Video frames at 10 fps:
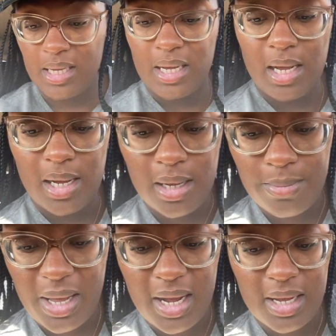
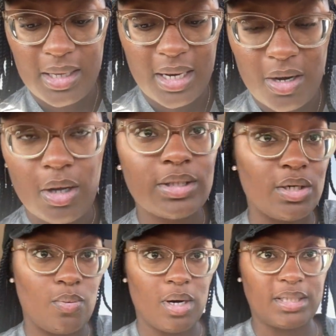And it also
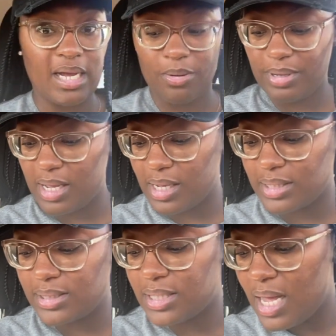works out
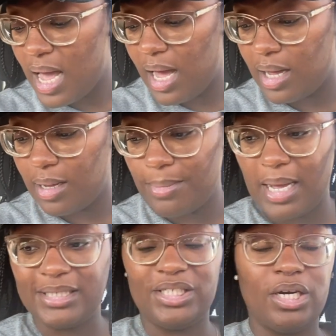because
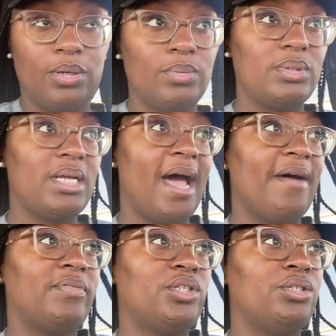I don't
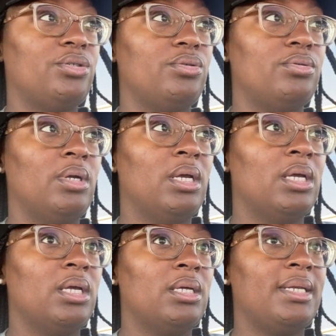have to
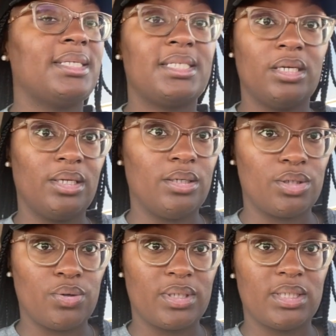necessarily go
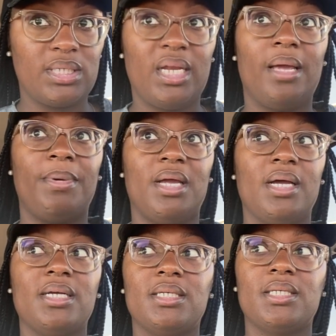sourcing today
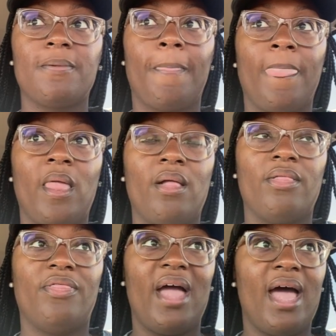because
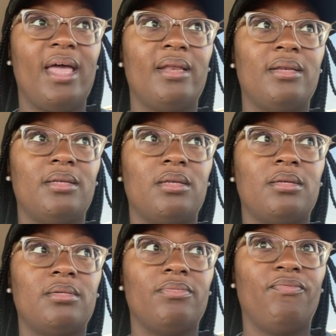that
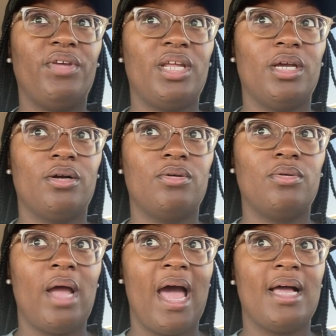video
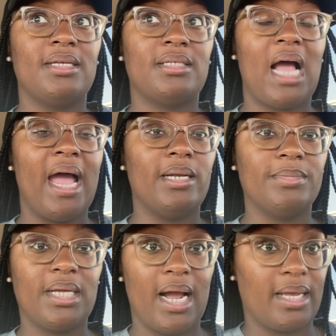has items
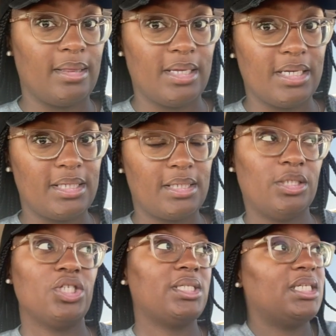that I can list,
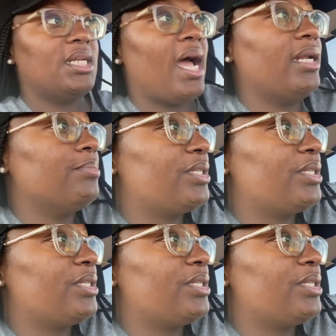just 10 items.